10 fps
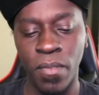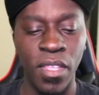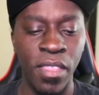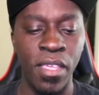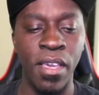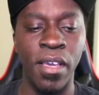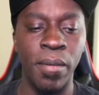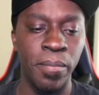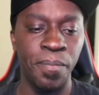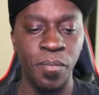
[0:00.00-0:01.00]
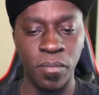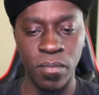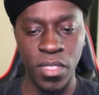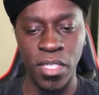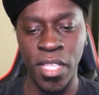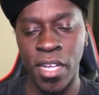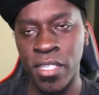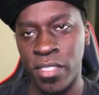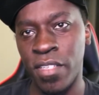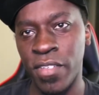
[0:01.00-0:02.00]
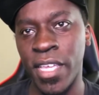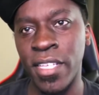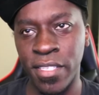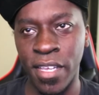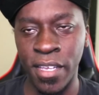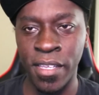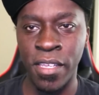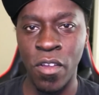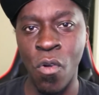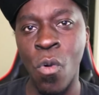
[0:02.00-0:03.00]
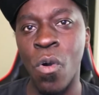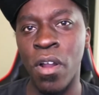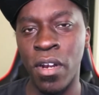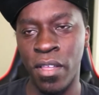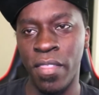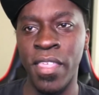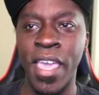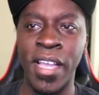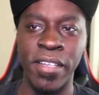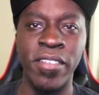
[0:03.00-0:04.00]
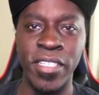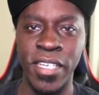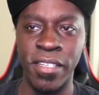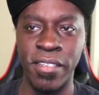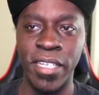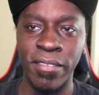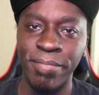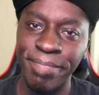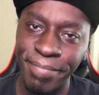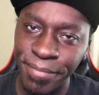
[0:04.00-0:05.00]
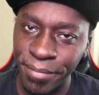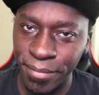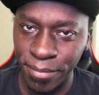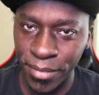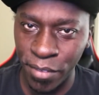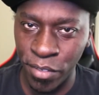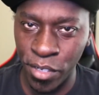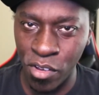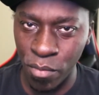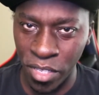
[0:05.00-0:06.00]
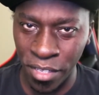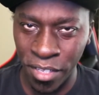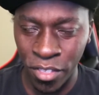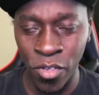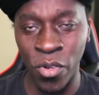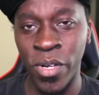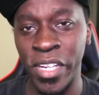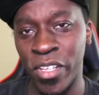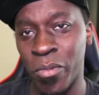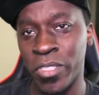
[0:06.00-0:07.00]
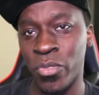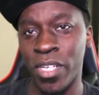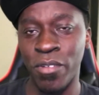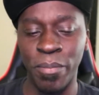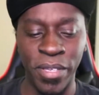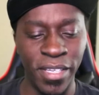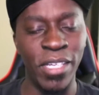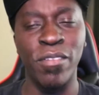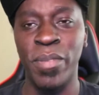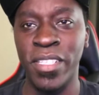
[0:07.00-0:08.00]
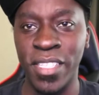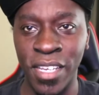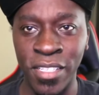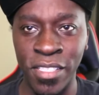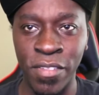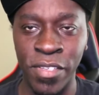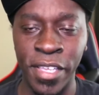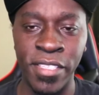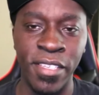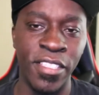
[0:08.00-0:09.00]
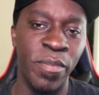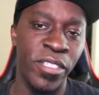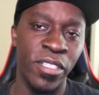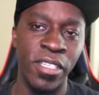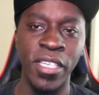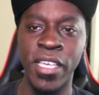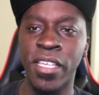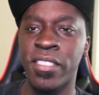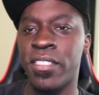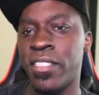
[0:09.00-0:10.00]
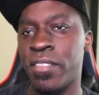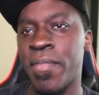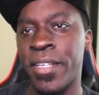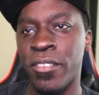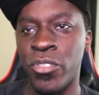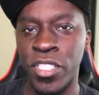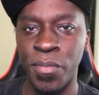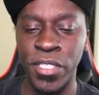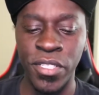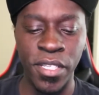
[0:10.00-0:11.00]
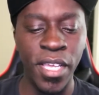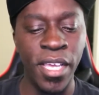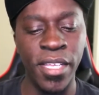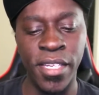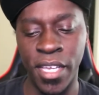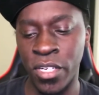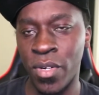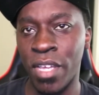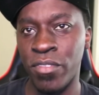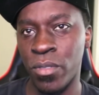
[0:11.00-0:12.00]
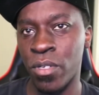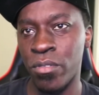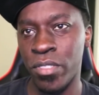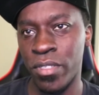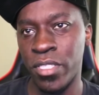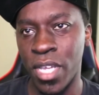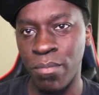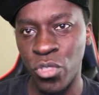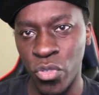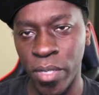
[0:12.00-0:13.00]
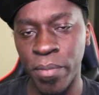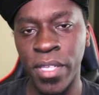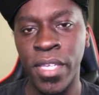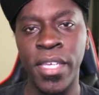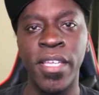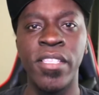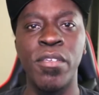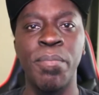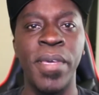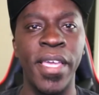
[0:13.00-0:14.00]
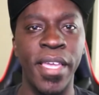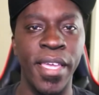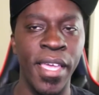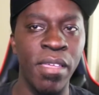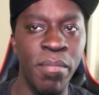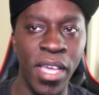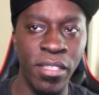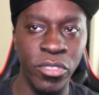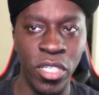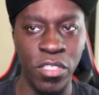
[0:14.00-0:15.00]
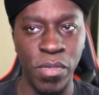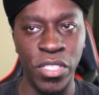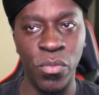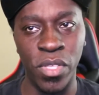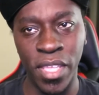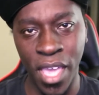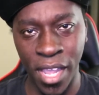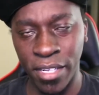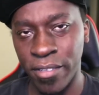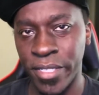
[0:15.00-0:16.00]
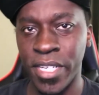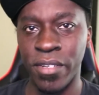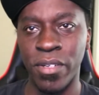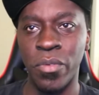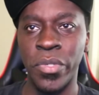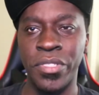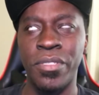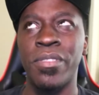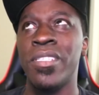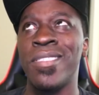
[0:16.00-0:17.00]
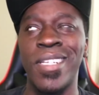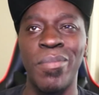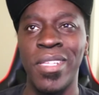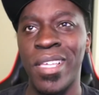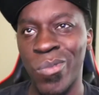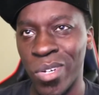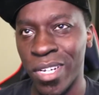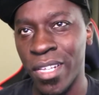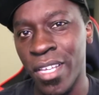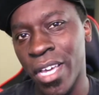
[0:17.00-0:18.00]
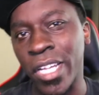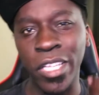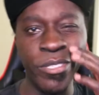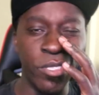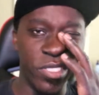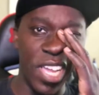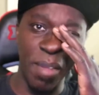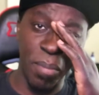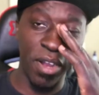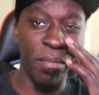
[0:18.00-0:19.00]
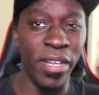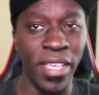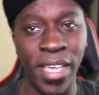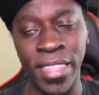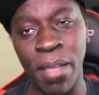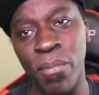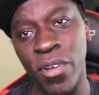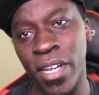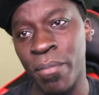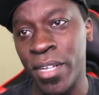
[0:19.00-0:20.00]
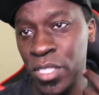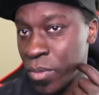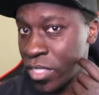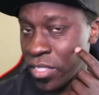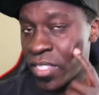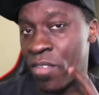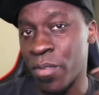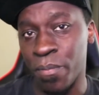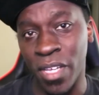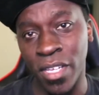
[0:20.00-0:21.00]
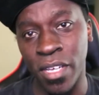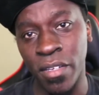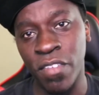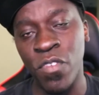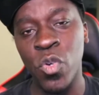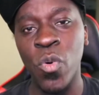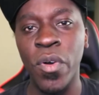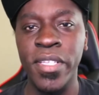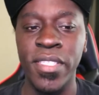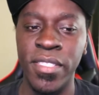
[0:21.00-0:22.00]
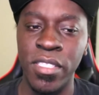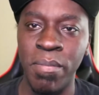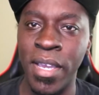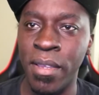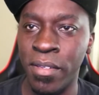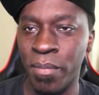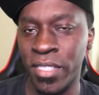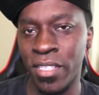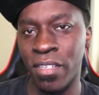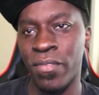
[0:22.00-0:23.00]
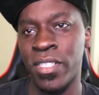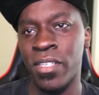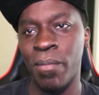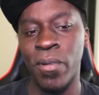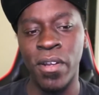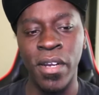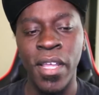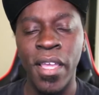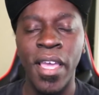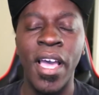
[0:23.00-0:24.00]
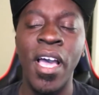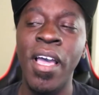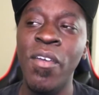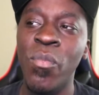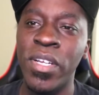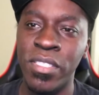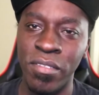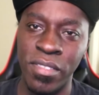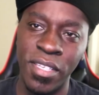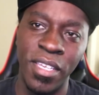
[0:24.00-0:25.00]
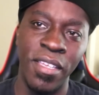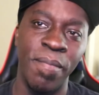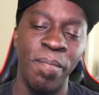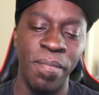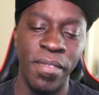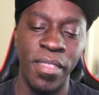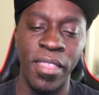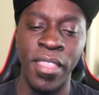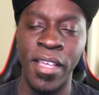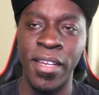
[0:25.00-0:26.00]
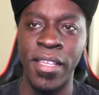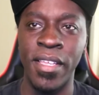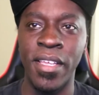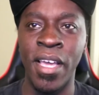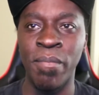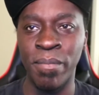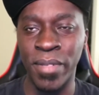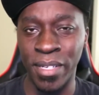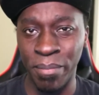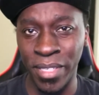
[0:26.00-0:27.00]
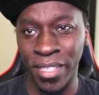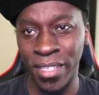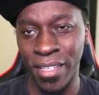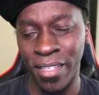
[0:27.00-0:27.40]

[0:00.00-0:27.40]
the um the Honda Civic Si or the Acura Integra. If you know me, you already know which one I would pick. I would pick the Honda Civic Si, especially since it's manual transmission and I don't have to go to the top trim to pick a manual transmission with the Acura Integra, which it's going to be like what? Close to Type R money. At that point, I might as well just save a few coins and just buy myself a Type R. I want to say that I'm going to be,